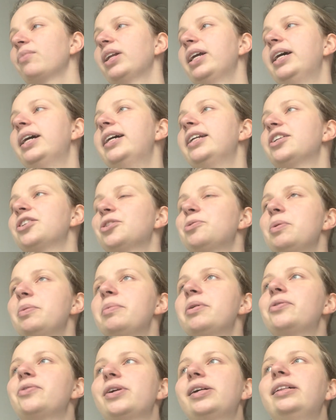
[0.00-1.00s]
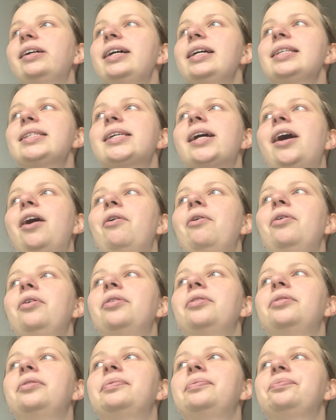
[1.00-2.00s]
And it just made me realize how
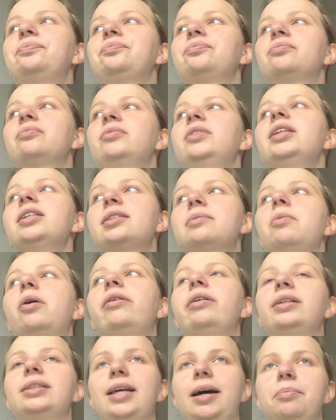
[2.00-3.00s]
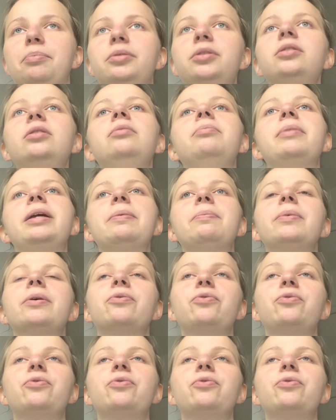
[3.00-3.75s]
this small example made me